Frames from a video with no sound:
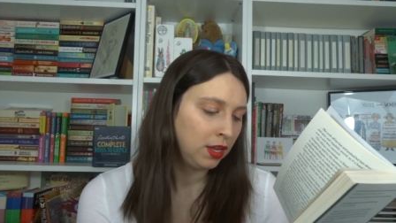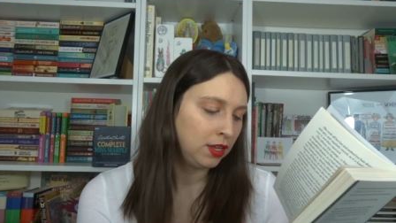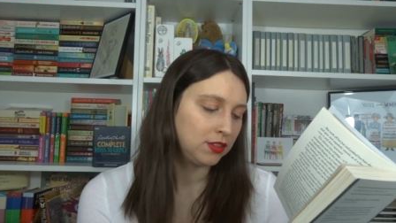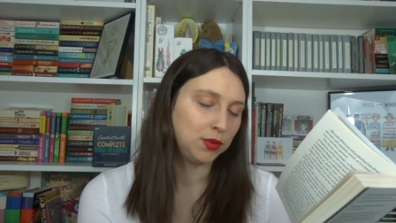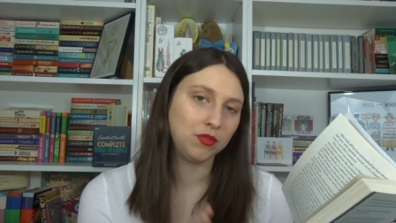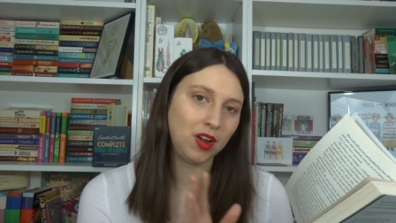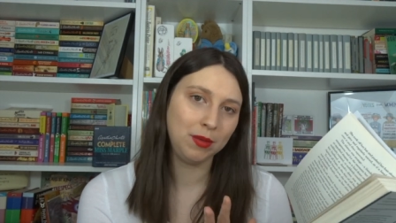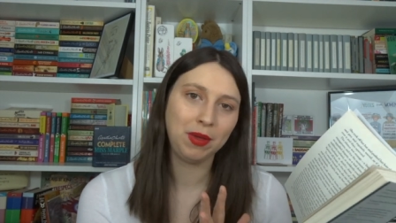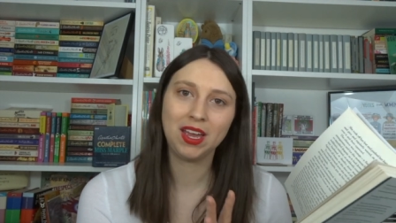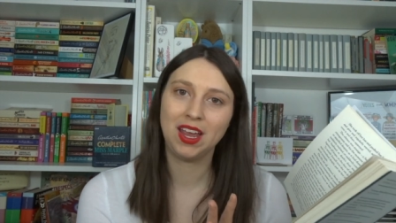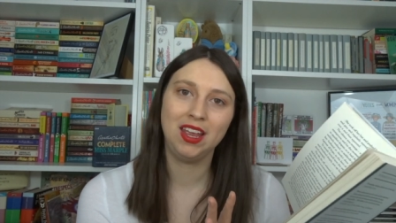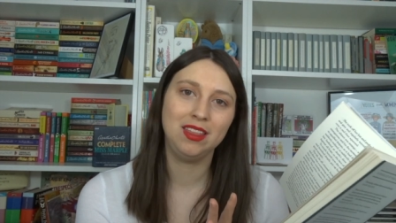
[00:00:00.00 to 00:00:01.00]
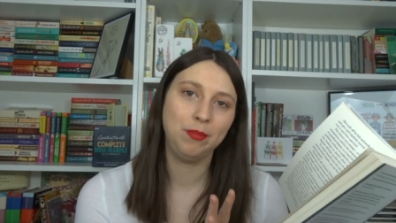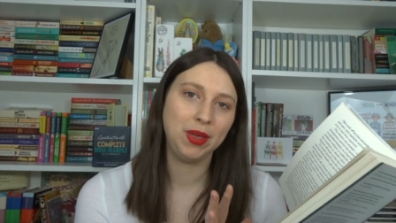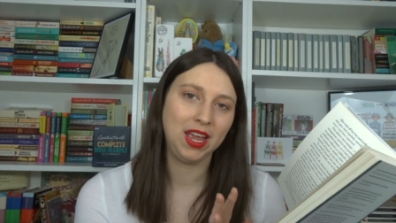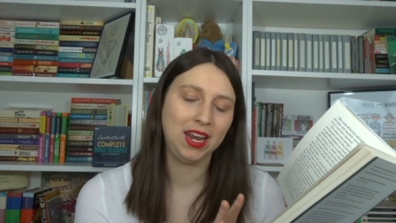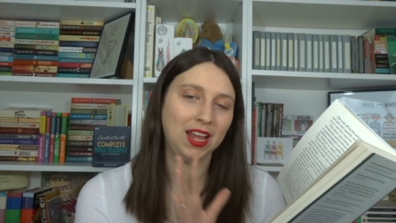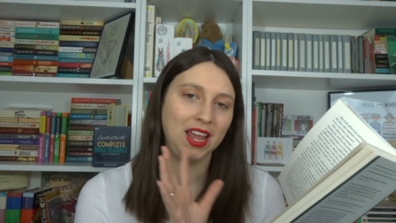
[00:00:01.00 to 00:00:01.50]
So we're right back at the
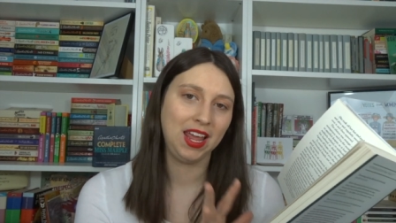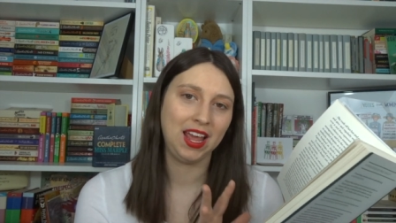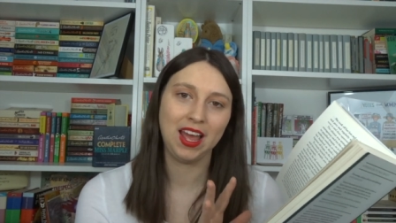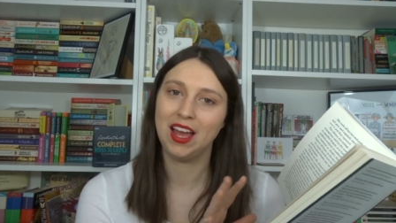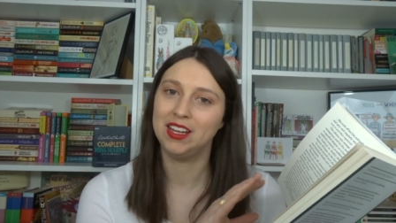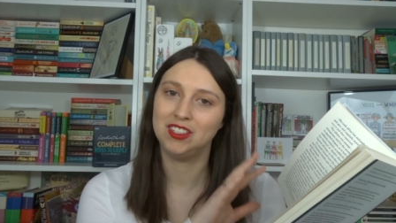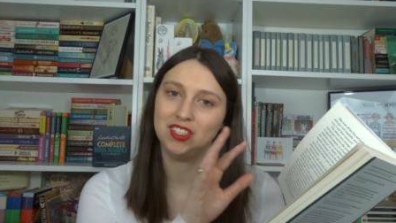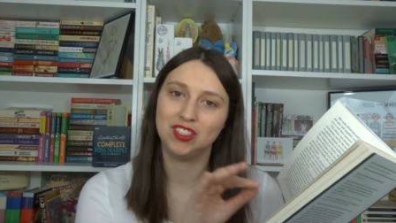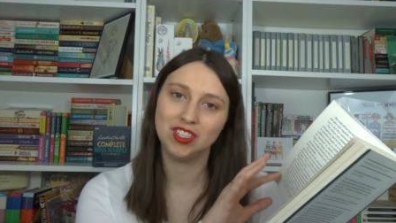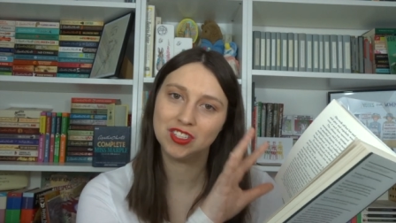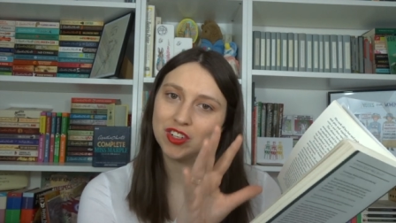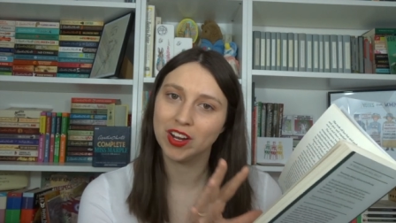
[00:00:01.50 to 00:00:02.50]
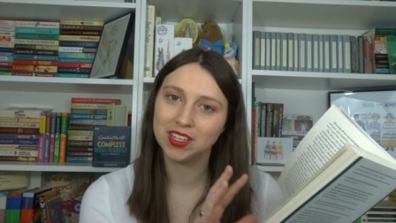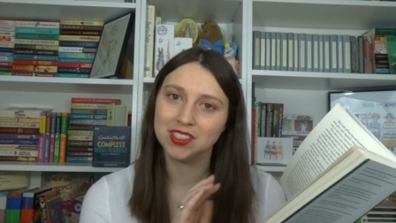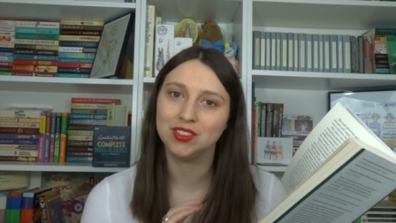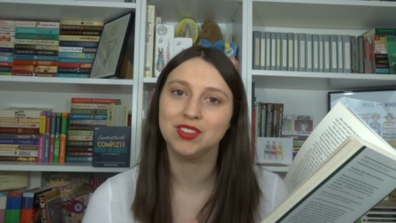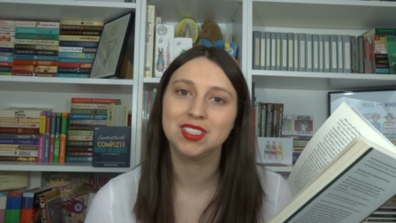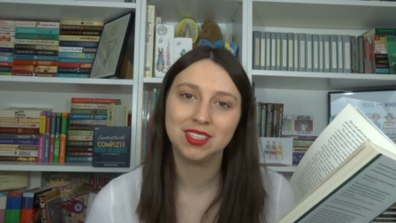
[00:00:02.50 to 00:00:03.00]
beginning here, and she's just trying
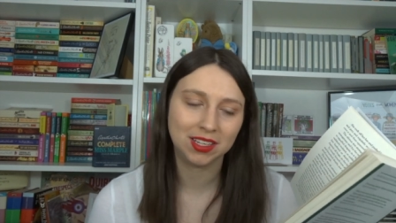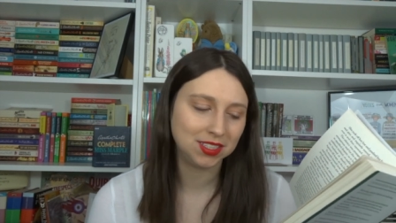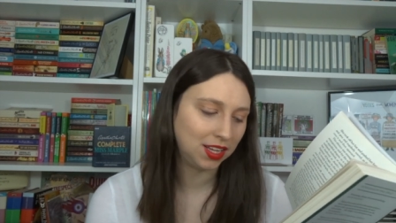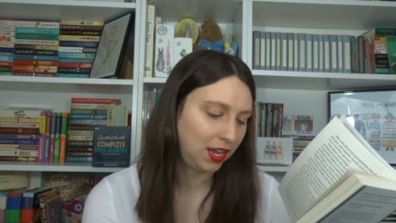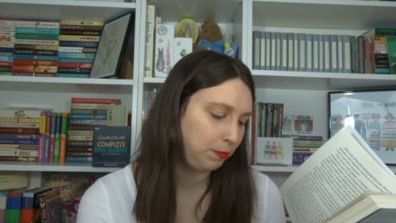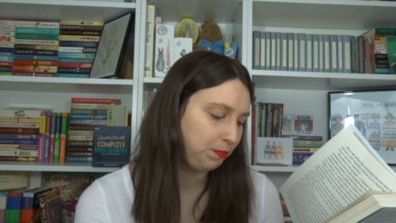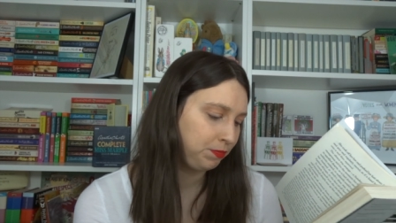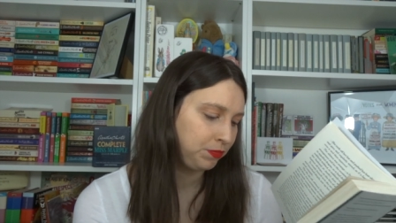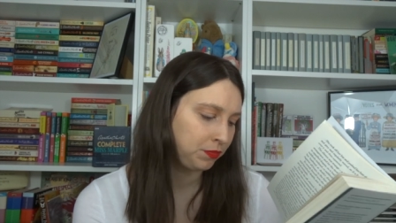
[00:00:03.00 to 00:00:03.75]
to settle in.